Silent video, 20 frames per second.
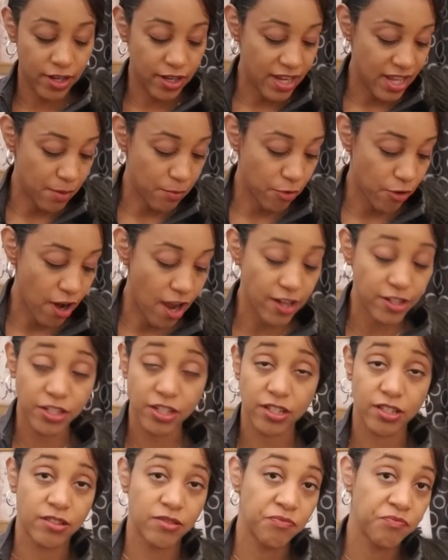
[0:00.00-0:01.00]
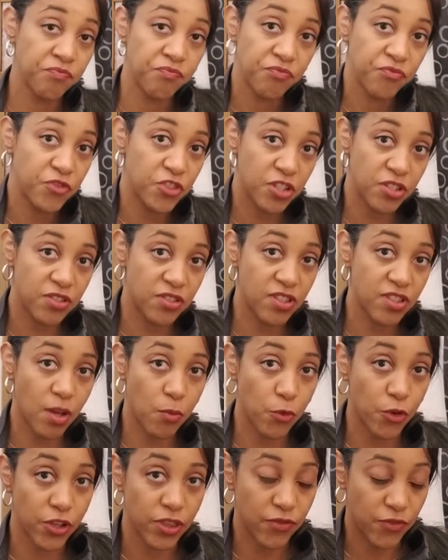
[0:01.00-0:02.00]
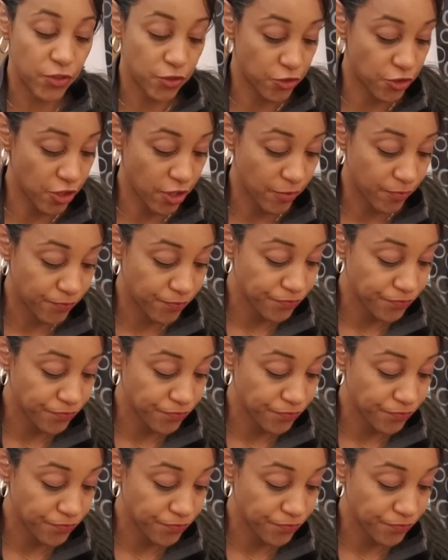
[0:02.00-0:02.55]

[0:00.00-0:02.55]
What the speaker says: knit projects just somewhere in the future.